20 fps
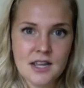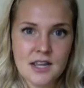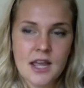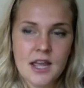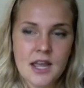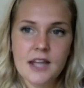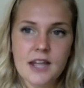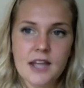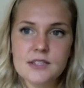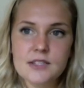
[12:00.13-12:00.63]

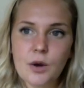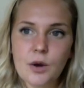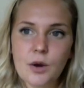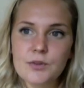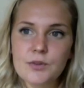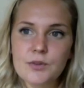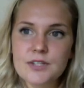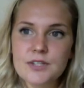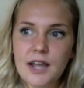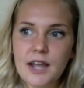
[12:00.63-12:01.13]
And so it was
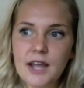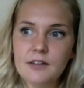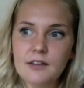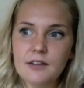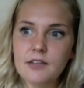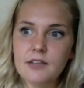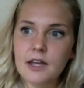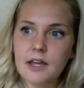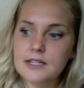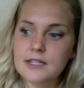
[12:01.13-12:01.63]
just kind of
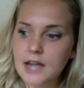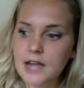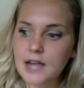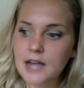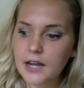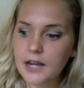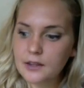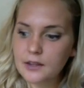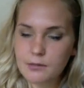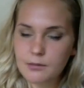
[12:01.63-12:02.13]
that
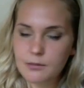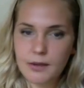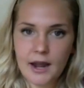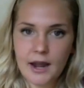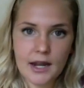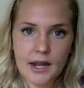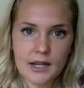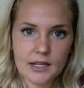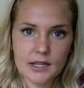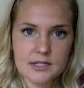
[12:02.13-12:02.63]
dialing
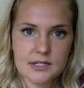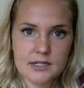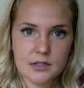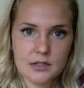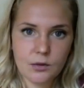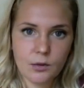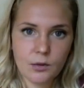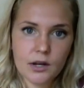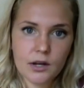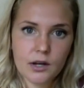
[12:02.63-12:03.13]
back into
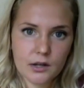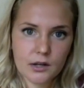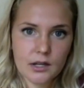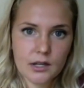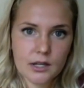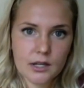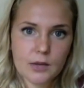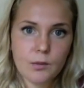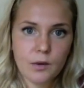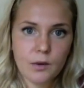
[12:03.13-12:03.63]
what
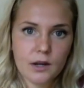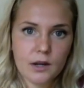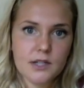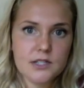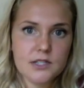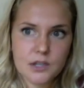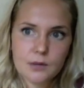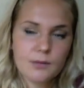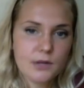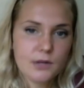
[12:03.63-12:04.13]
is
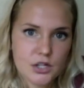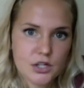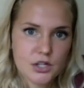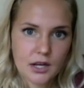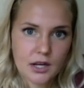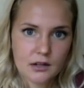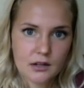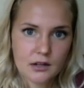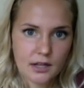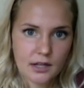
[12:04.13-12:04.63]
your mission?
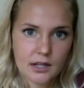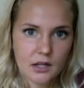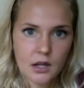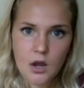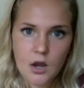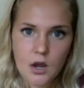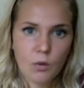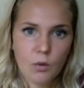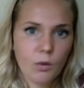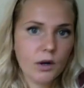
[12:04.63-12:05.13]
Like,
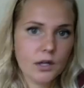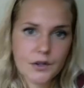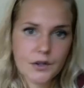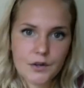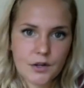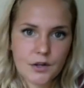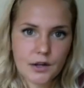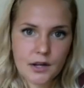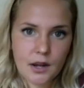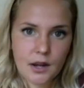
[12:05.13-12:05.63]
what are you
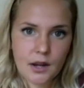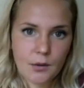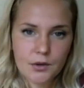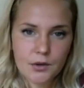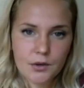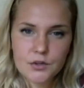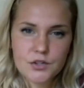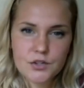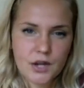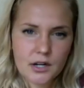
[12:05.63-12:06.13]
good at? What are you
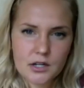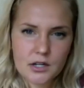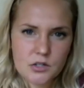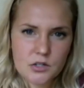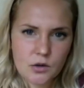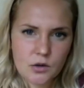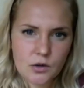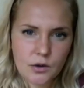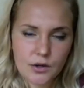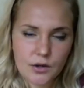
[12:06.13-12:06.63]
trying to
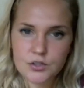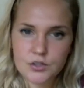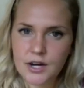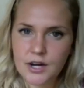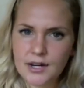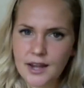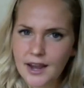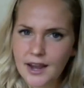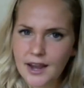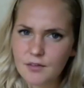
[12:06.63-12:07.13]
do? Are you trying
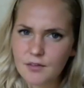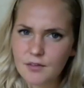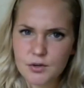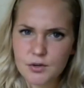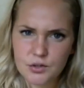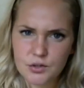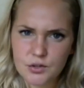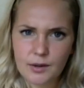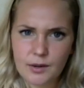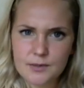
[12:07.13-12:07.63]
to have a bunch
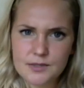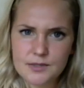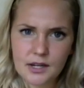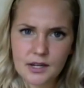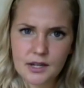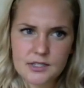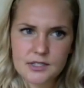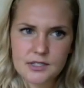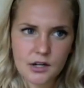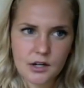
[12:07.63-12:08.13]
of
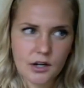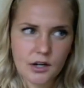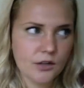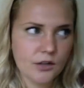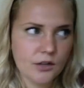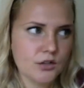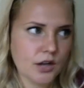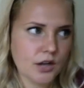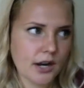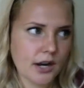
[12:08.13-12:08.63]
websites, or are you
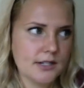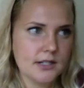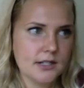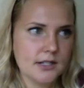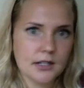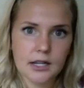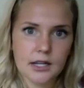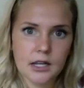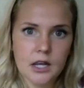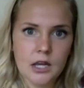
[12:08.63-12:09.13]
trying to
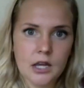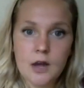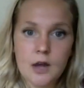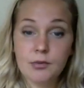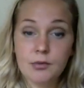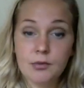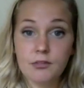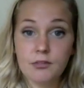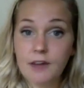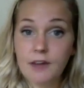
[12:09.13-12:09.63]
like
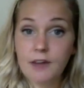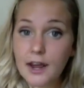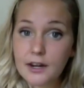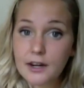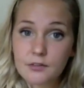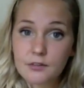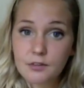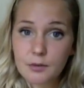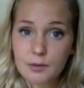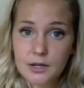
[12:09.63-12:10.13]
provide
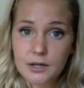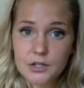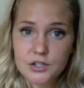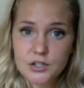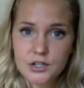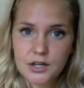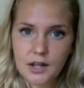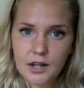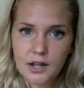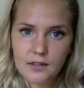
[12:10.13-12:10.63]

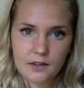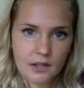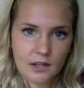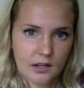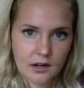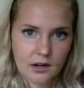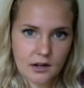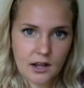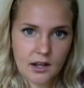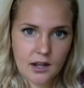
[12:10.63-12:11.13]
information on the
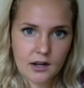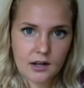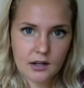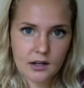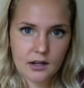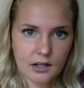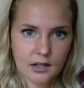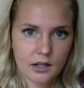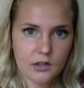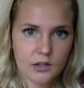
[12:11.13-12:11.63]
internet?
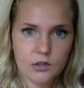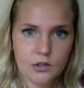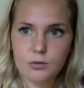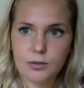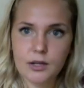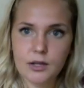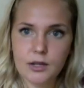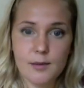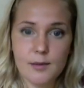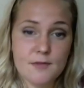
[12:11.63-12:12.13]
And can you
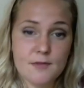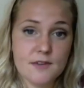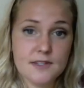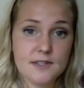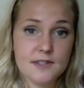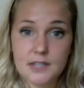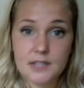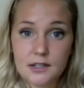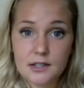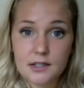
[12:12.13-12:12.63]
become a
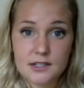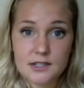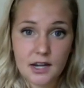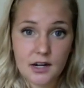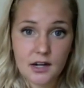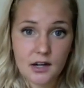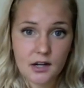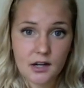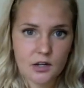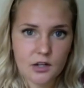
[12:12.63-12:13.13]

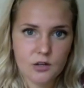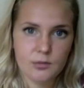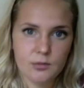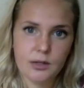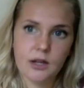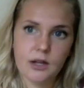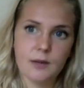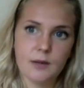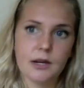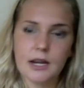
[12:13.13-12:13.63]
facilitator? Can you
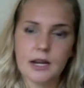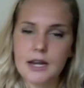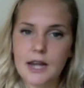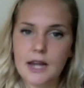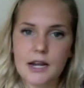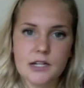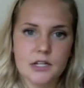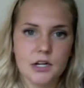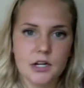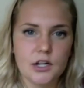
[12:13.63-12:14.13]
become a
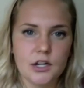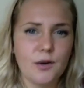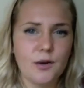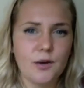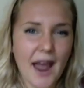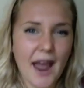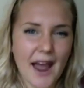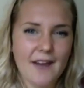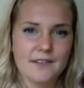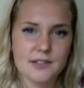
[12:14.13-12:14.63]
connector? You
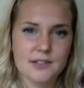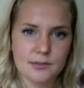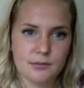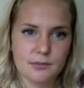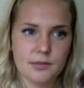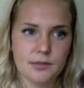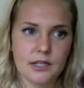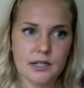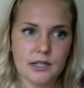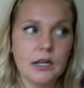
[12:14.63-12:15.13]
have to
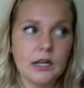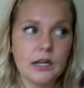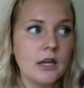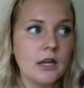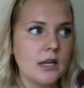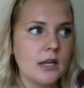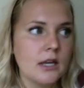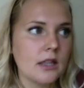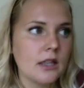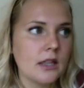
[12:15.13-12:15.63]
be
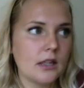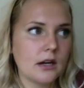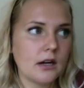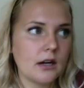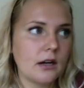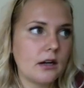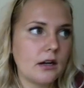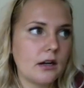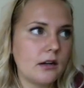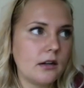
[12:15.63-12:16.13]

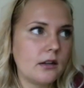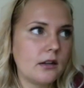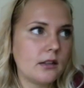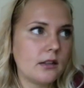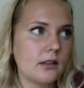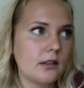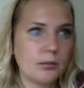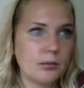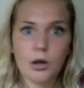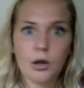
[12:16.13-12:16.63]
the
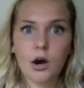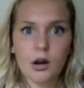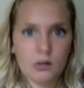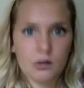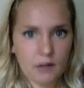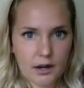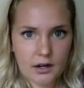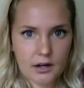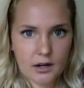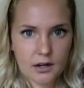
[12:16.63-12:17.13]
blog
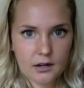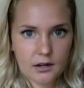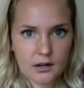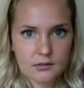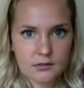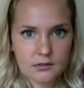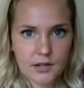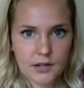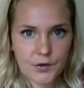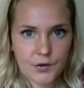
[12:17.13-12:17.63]
writer
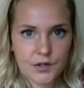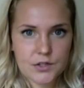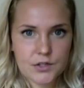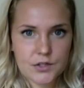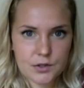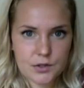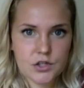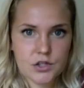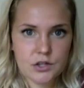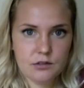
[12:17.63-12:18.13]
in order to
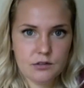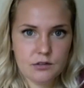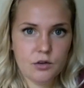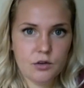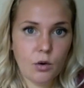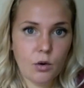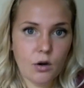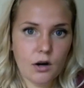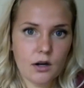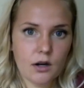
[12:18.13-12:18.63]
achieve
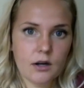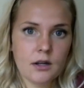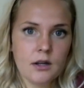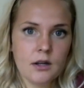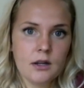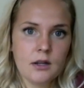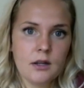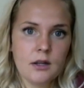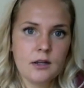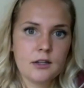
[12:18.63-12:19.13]
your
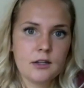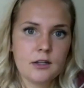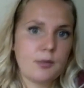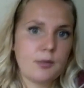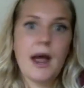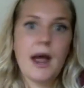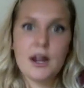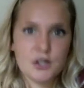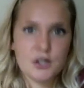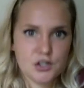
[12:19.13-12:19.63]

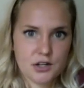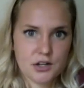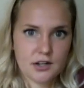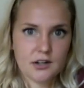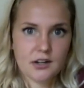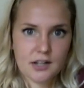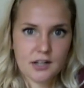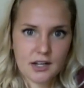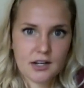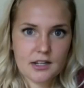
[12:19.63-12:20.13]
passion or
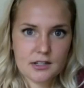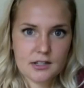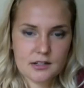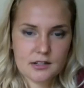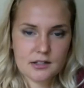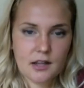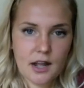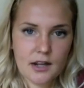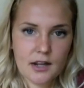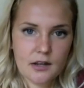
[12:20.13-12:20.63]
get in
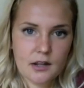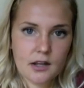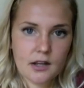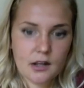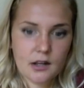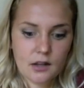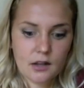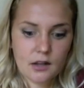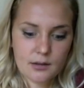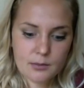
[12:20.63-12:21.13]

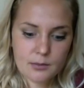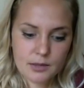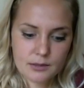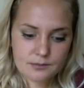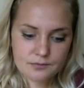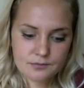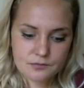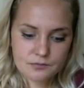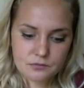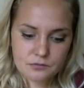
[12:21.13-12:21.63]
alignment.
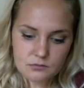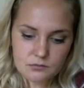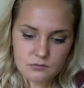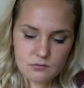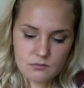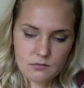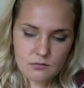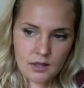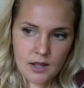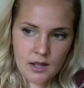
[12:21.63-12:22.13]

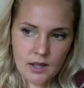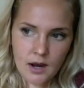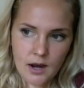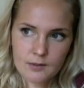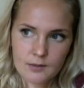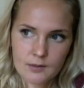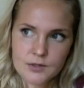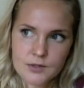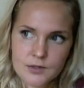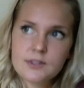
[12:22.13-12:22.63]

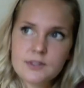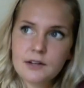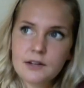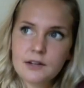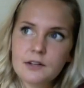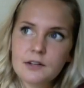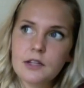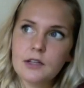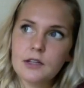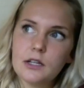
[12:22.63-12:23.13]
So it's
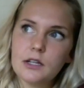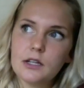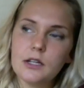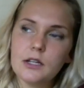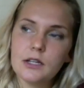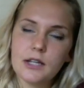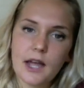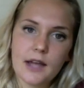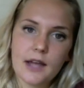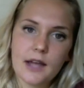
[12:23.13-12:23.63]

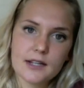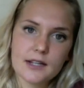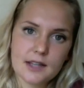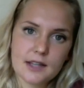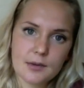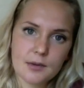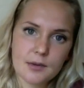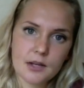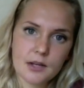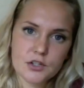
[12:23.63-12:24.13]
definitely, an
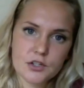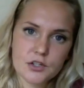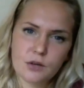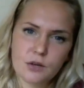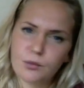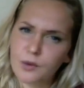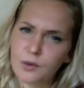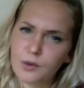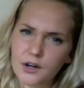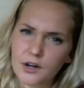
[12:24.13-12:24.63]
examination of
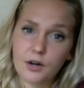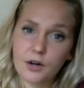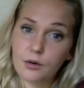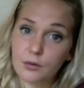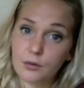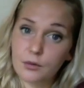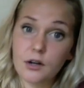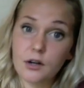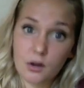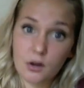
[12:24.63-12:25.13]
what are your
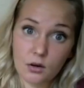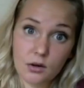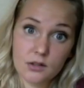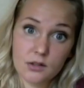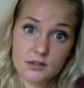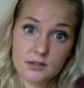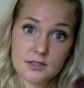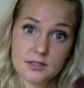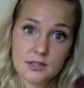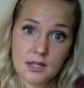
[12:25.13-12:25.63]
real
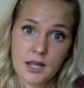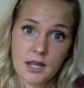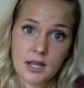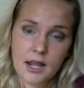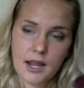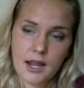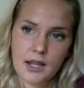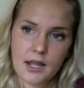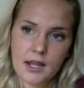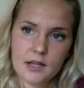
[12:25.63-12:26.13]
goals
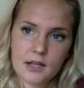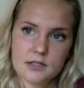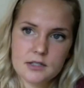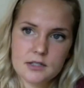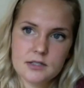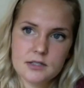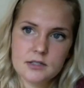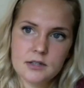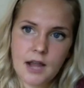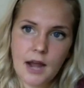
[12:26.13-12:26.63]
and
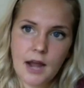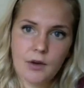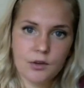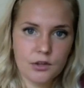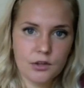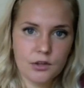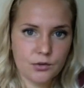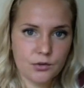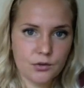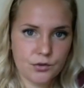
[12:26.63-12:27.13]
how can
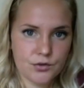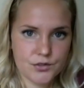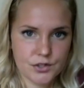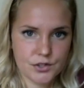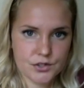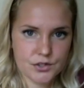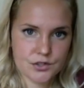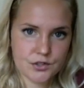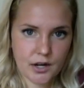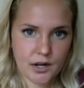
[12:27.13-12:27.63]
you use your
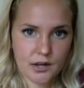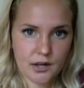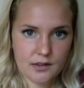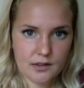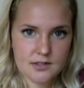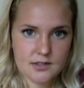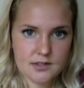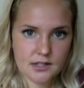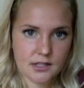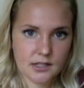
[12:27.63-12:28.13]

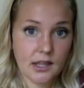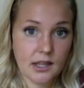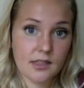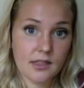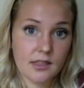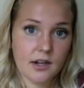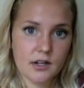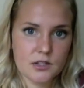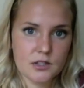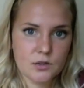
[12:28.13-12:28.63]
strengths to get
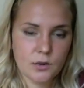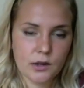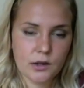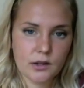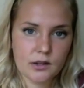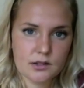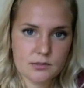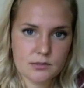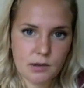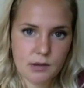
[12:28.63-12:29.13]
there as quickly
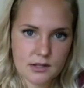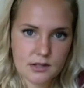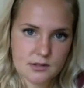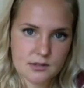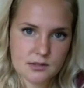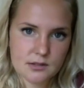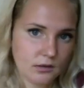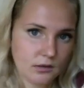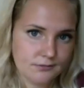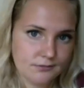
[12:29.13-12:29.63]
as possible.